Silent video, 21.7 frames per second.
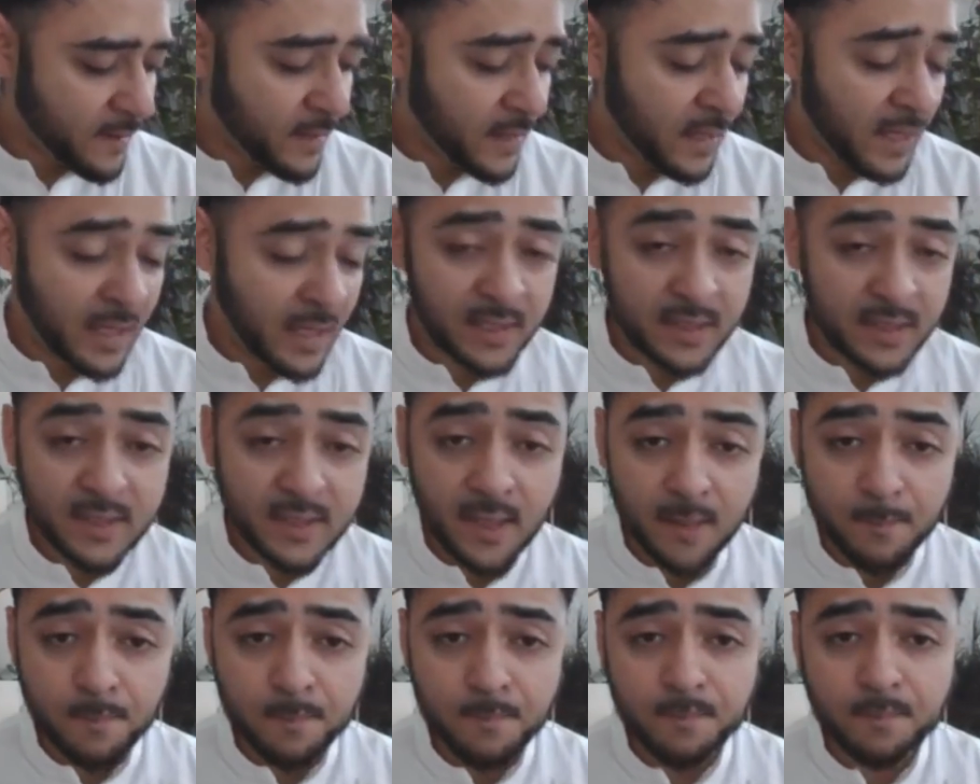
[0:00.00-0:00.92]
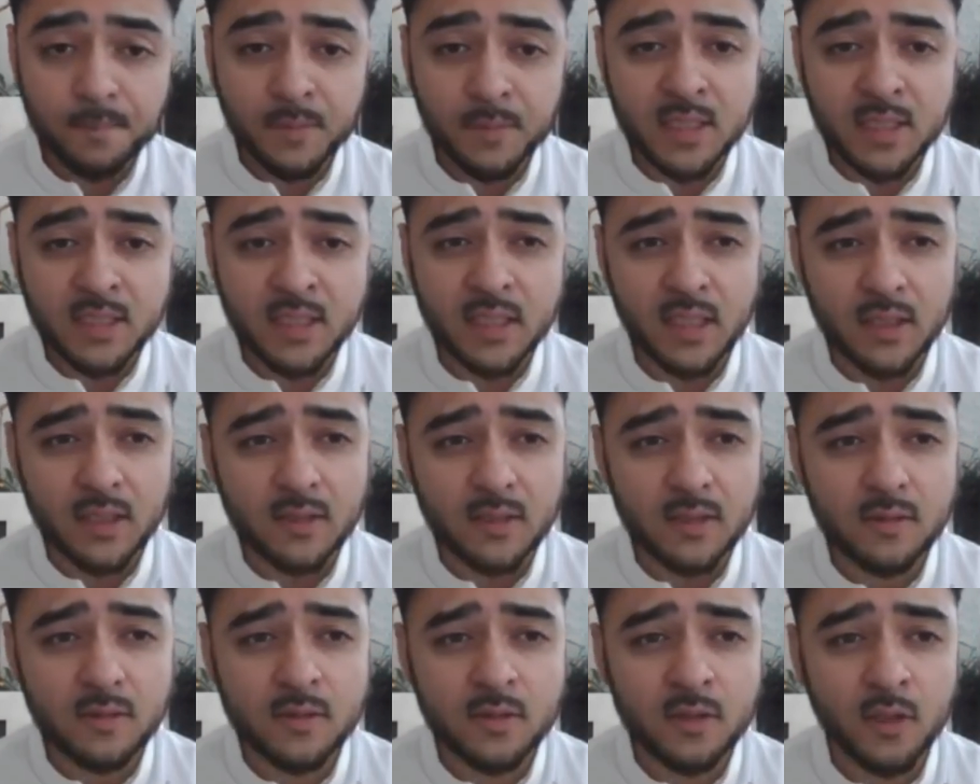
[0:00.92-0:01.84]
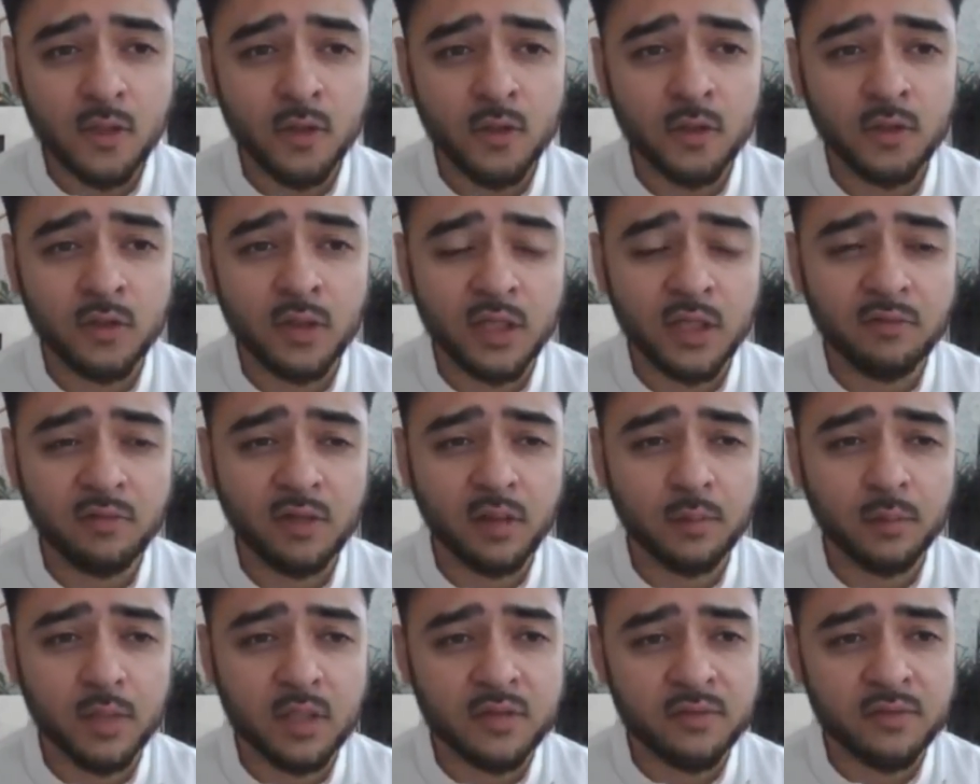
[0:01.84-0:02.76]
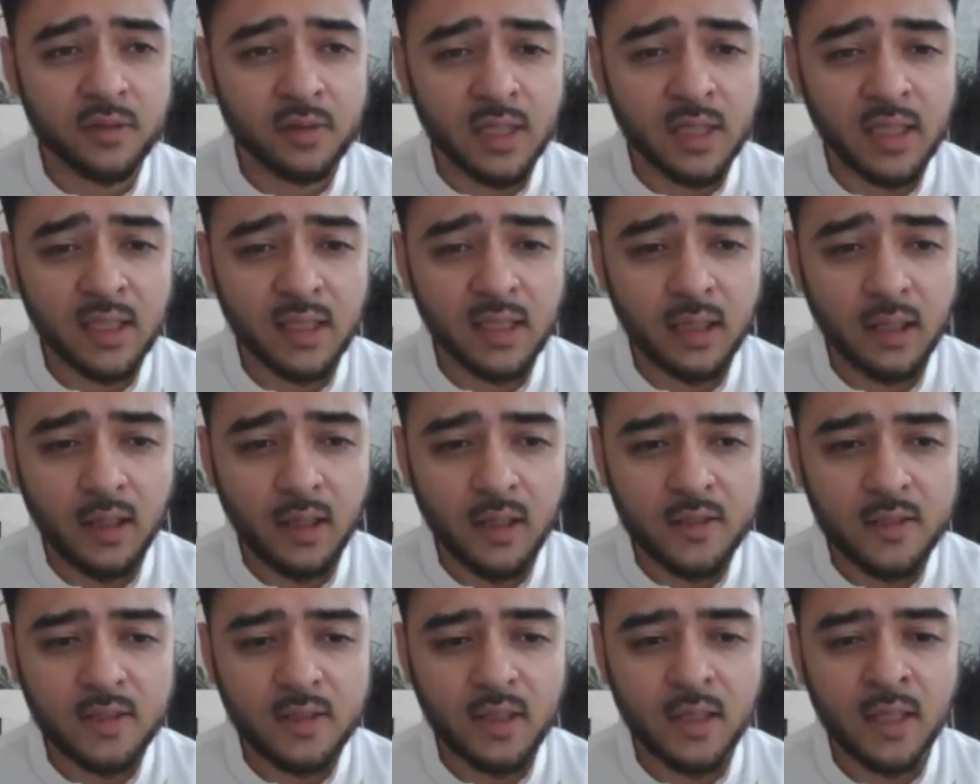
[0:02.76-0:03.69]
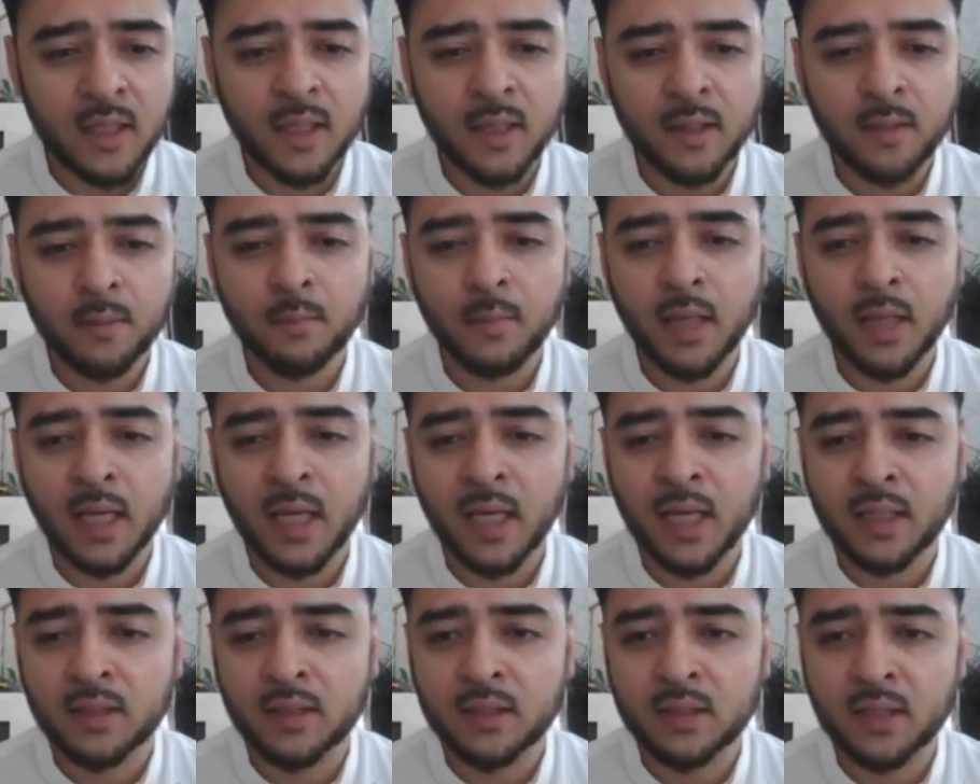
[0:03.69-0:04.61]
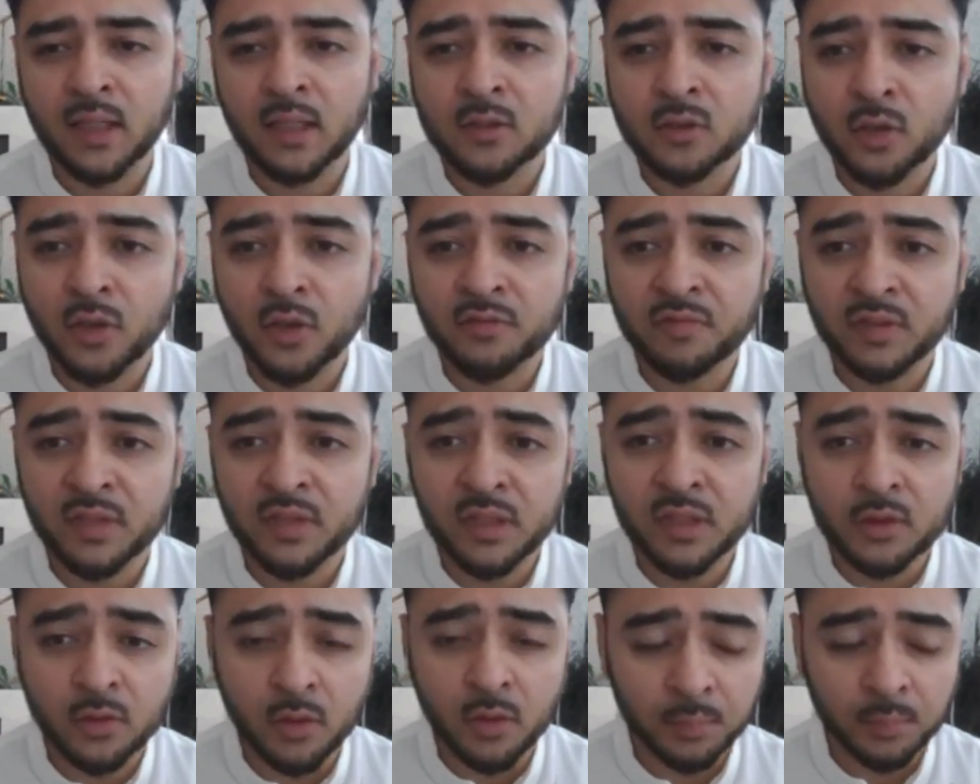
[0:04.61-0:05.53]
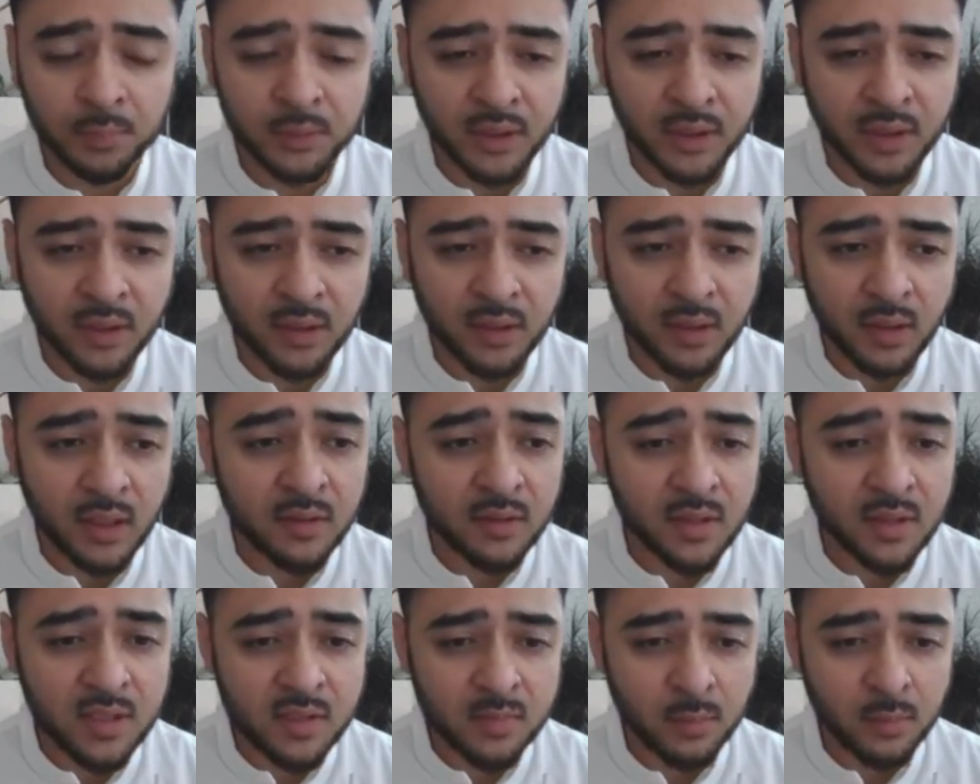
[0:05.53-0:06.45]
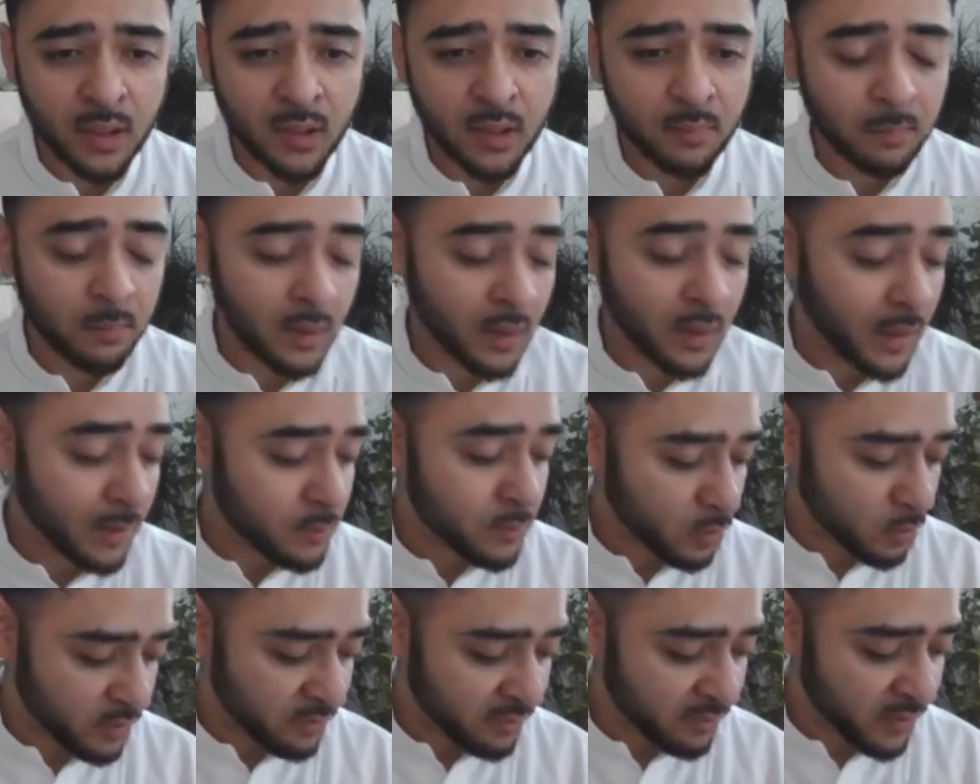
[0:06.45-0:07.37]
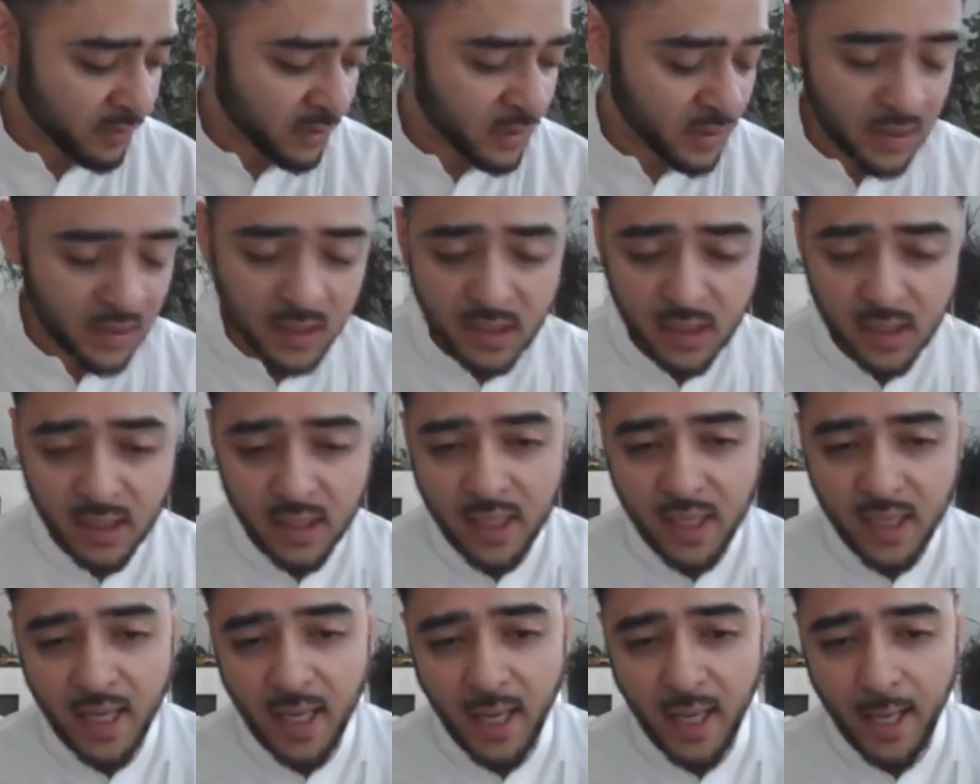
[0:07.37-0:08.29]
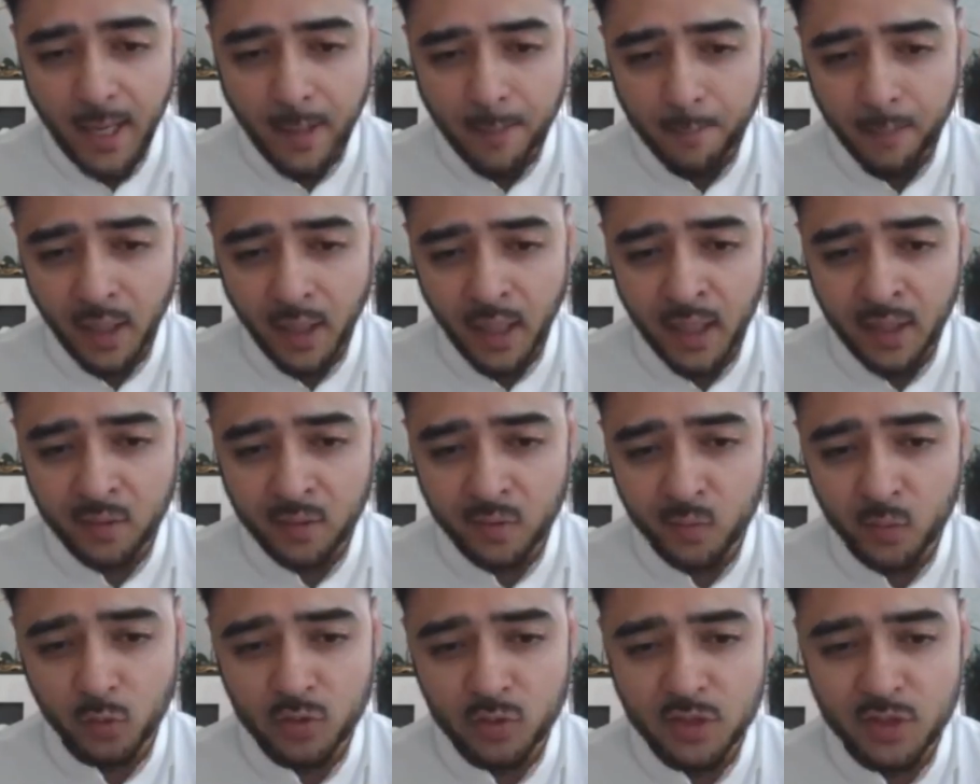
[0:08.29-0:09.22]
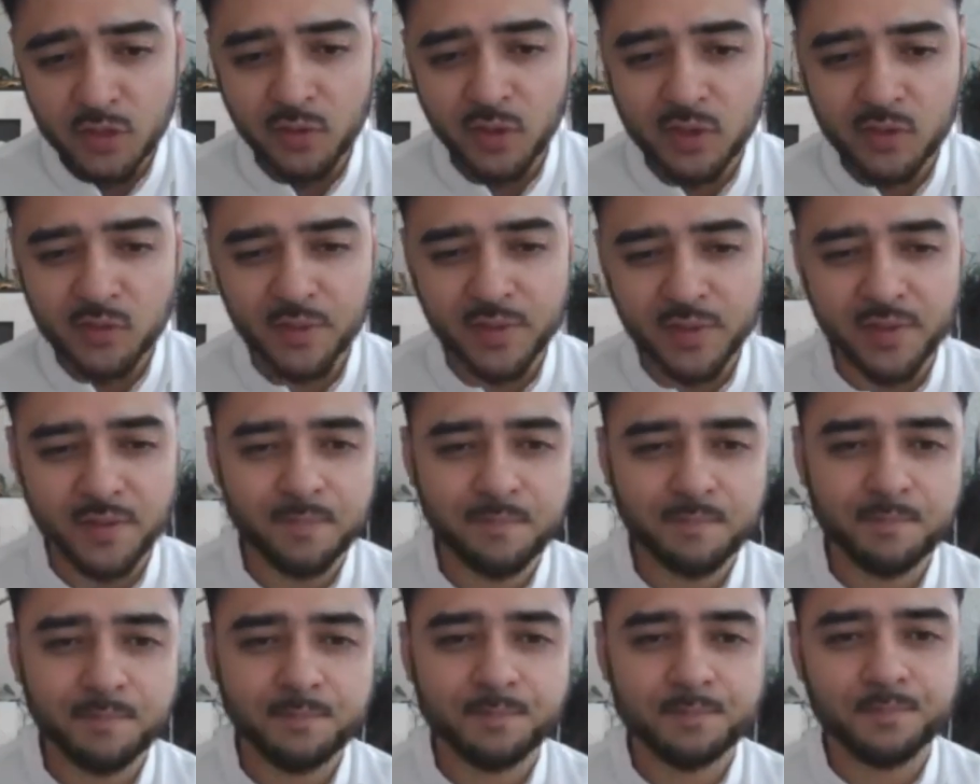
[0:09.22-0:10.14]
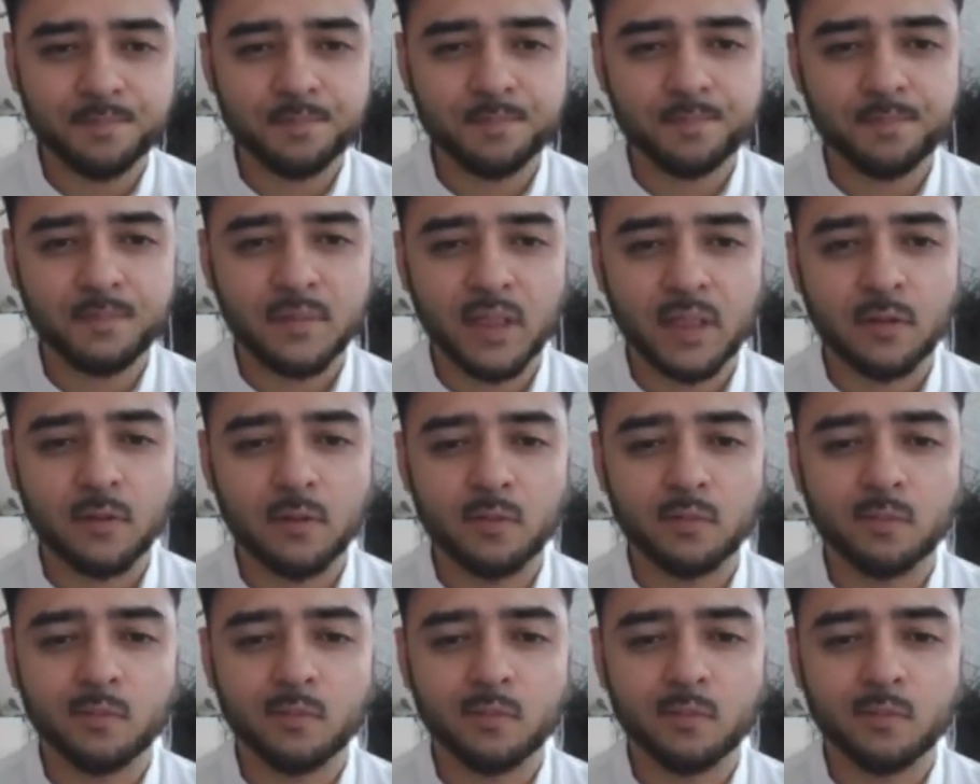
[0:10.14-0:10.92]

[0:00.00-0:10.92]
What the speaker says: And yeah, that's it. So thank you very much for attending, guys. And sorry for the interruption in this. My laptop went funny. And we will see you next week. Thank you.